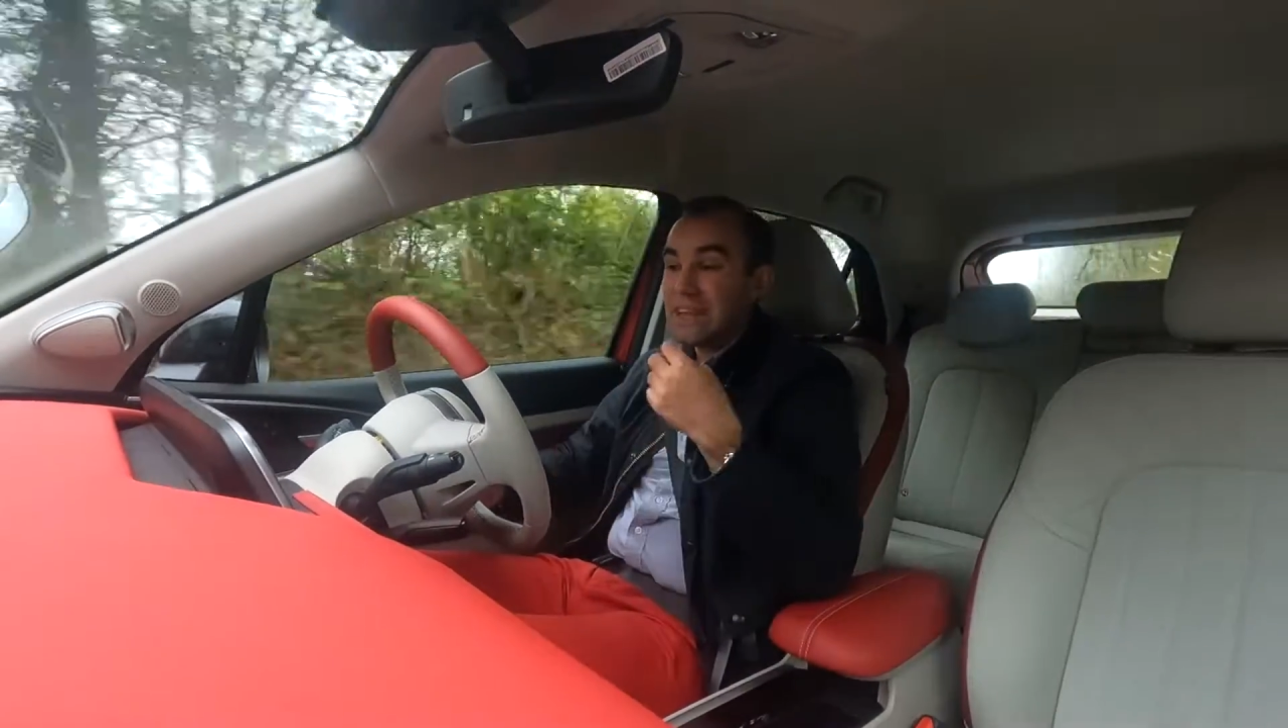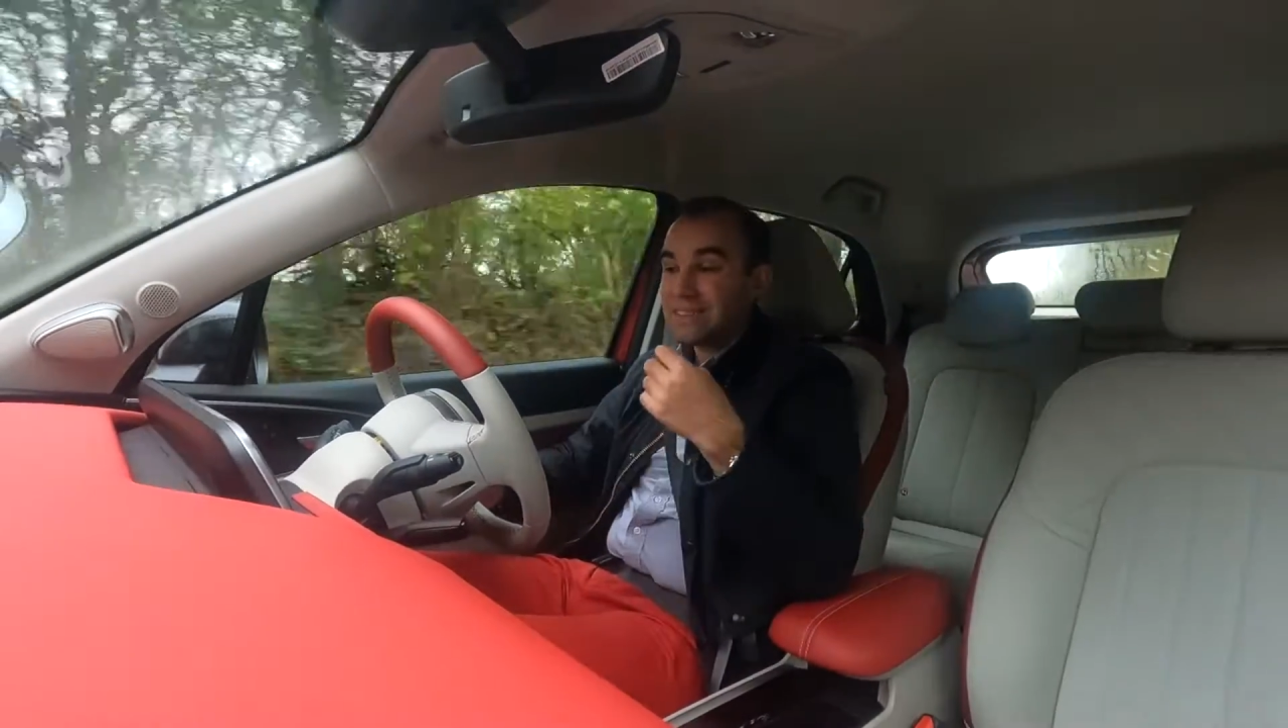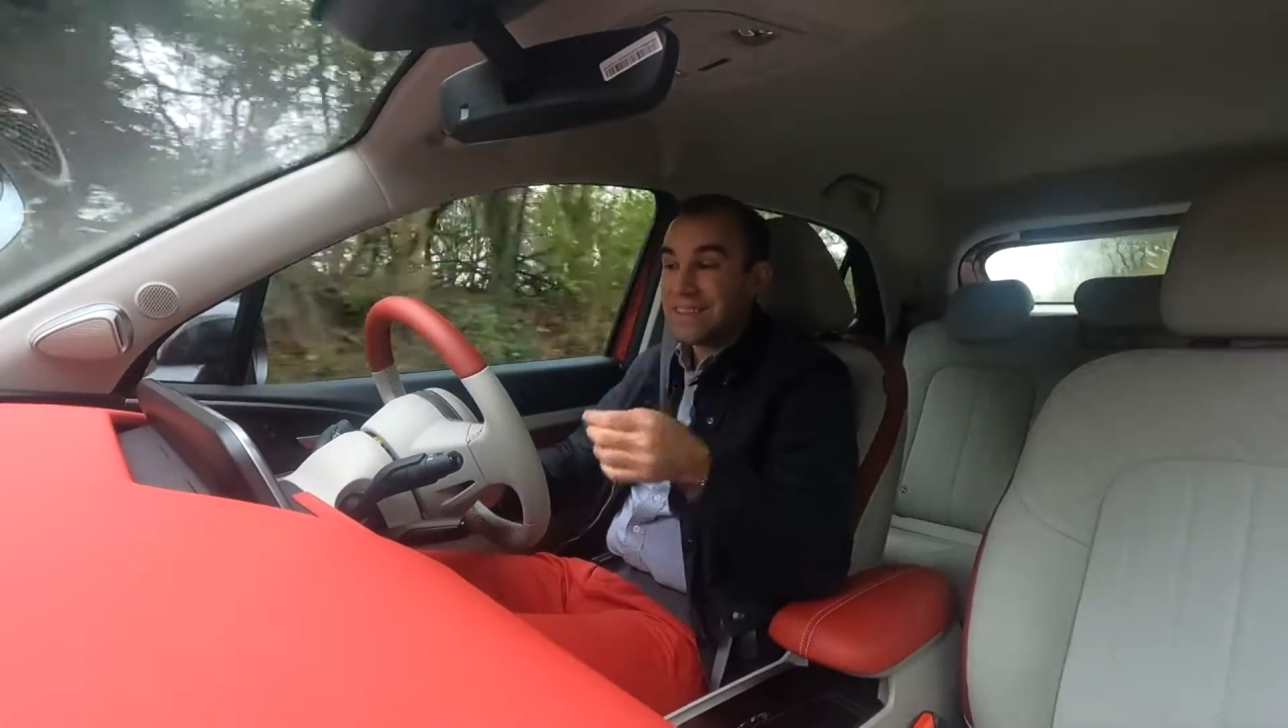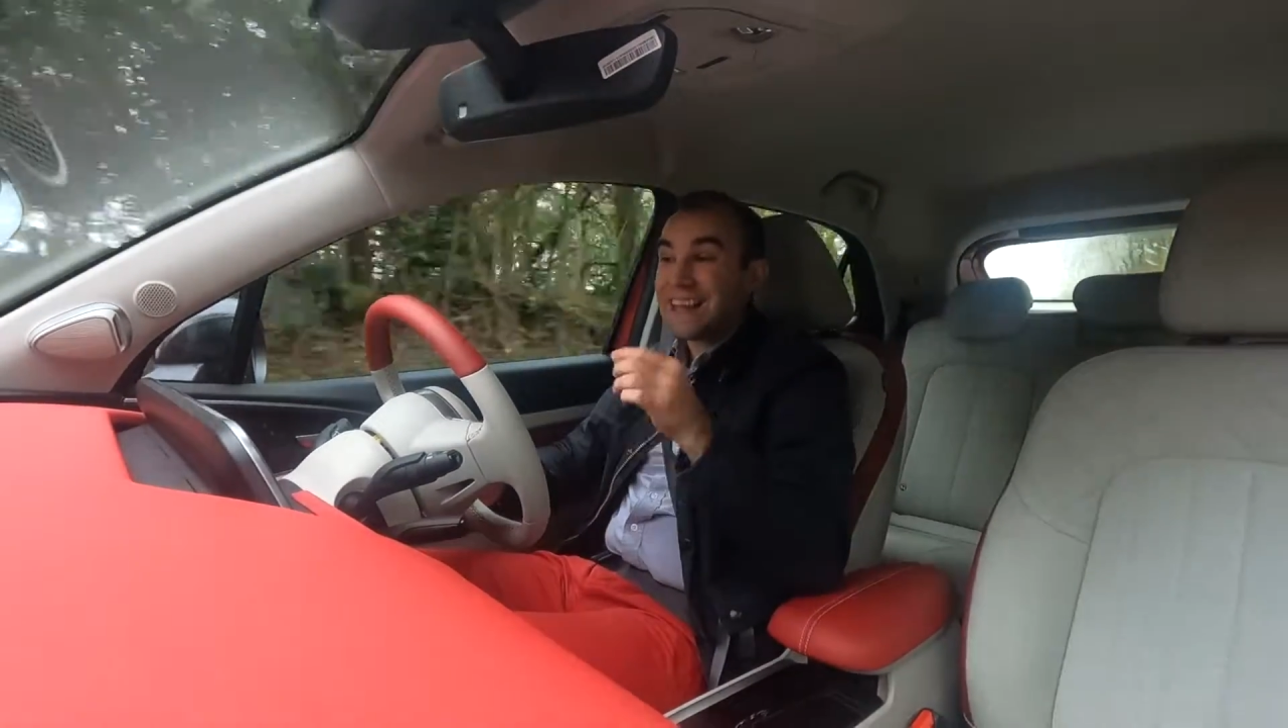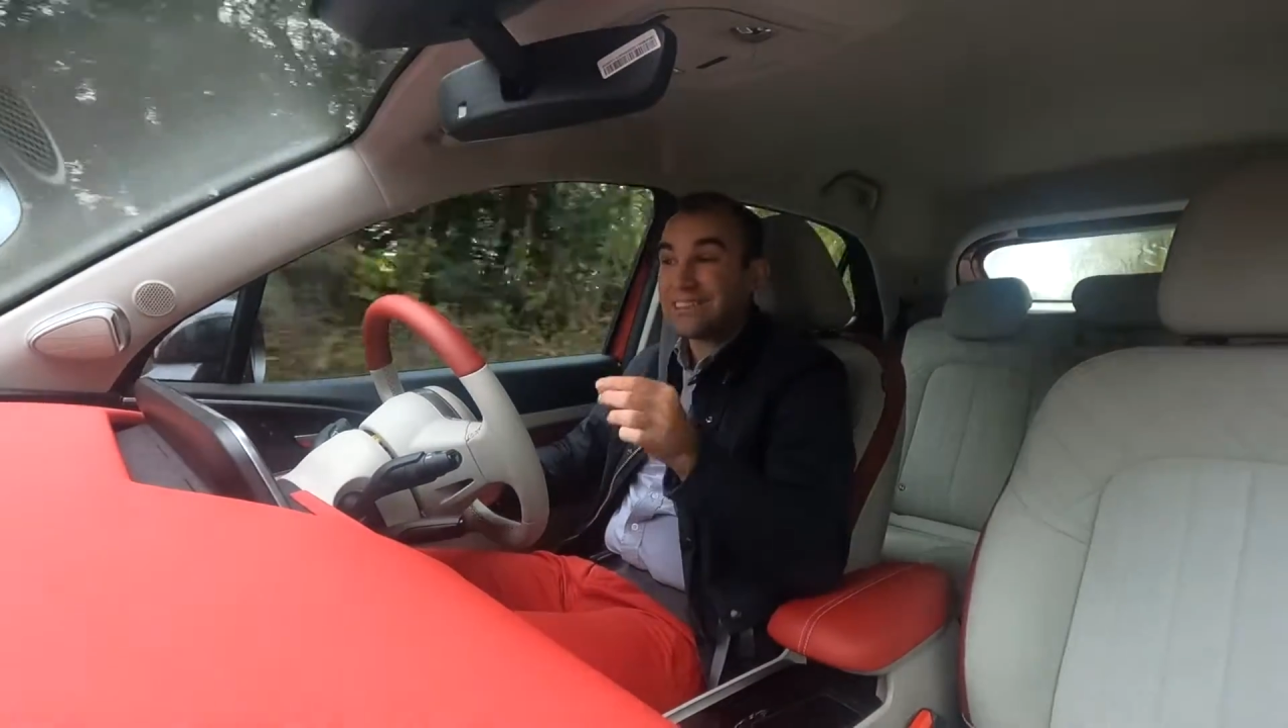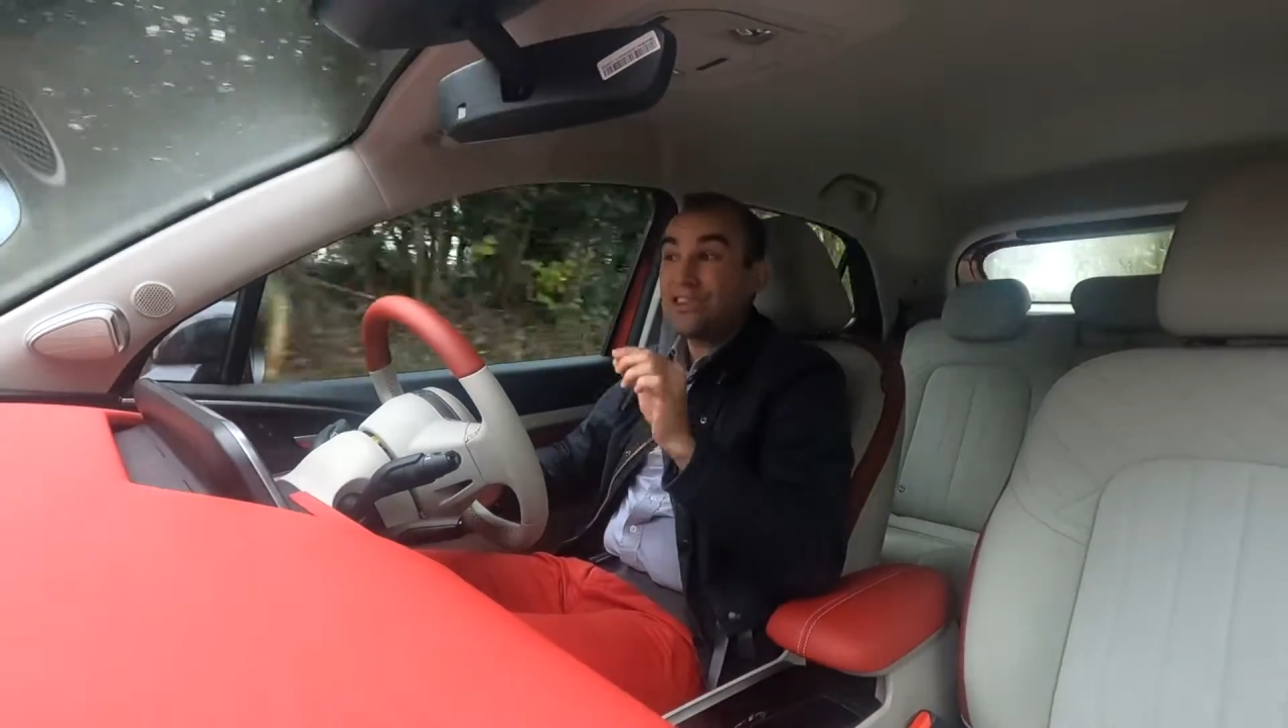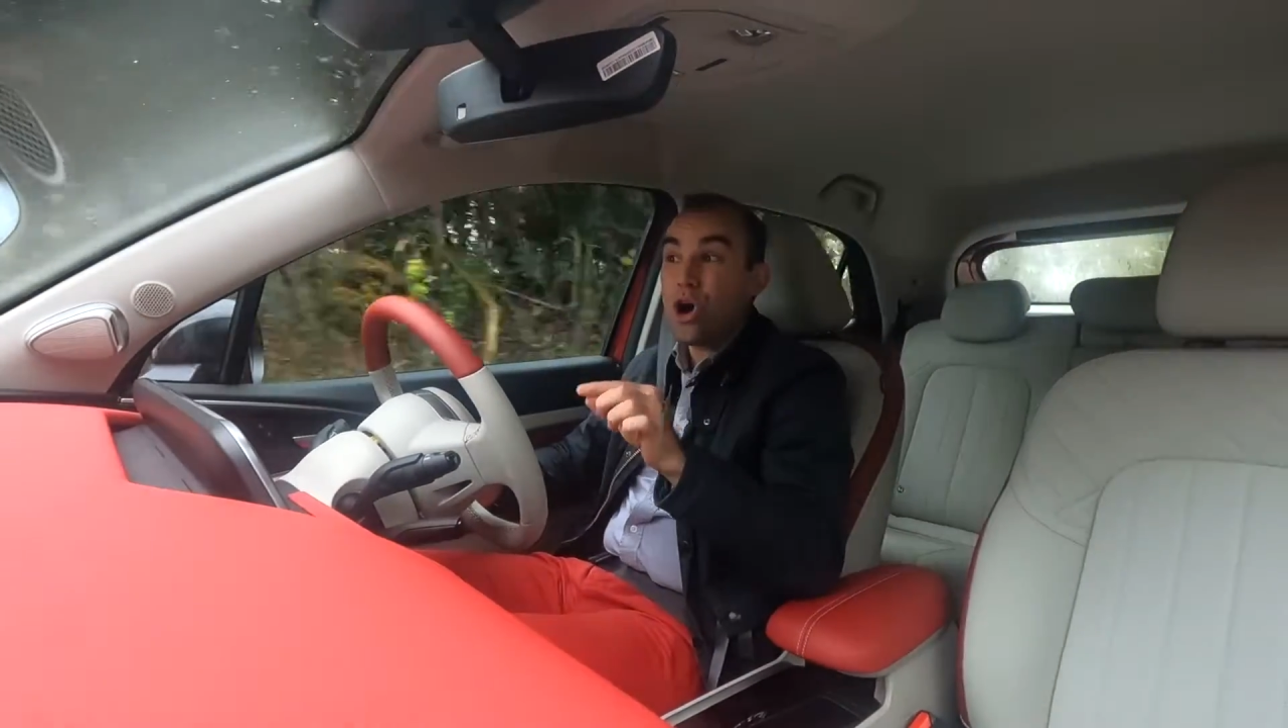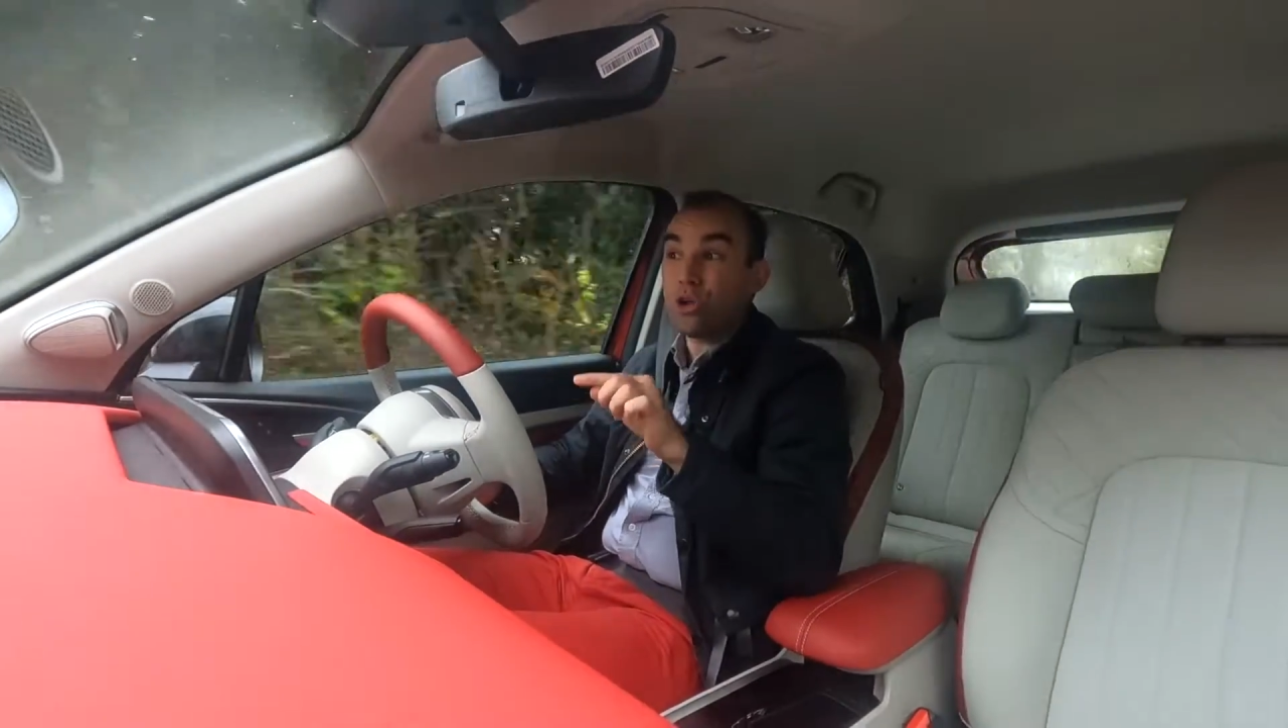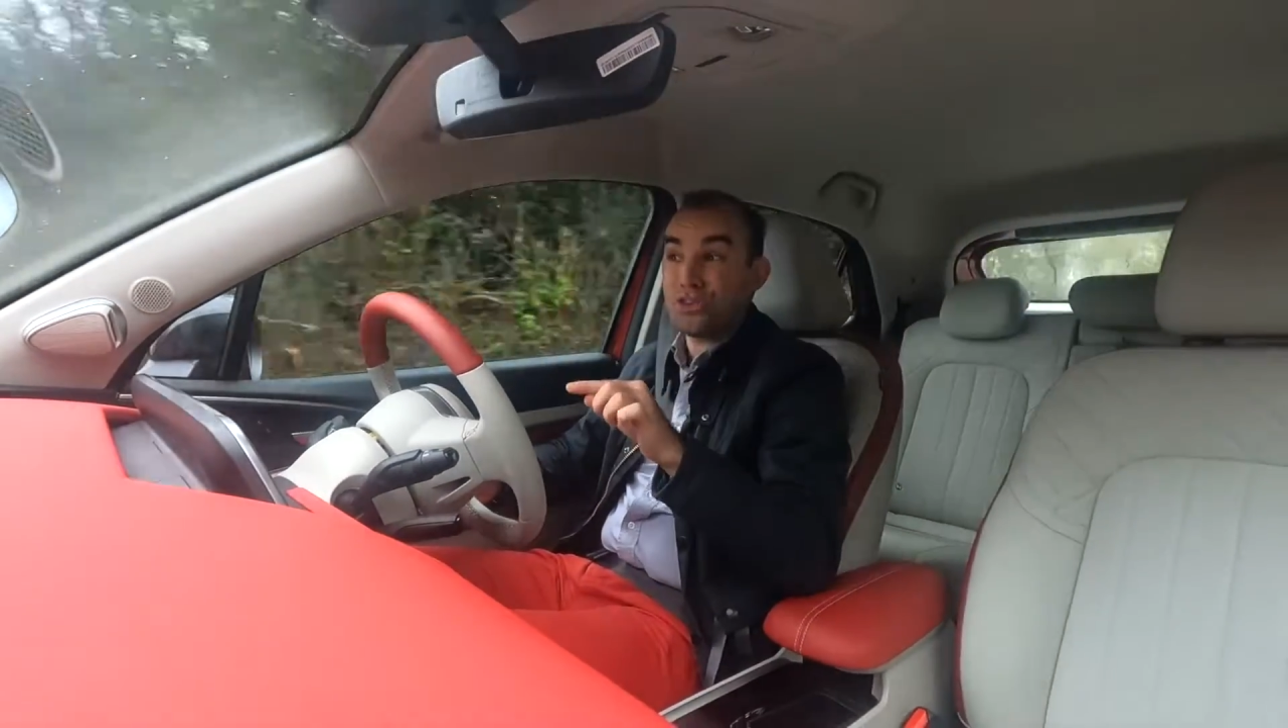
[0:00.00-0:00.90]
so that's not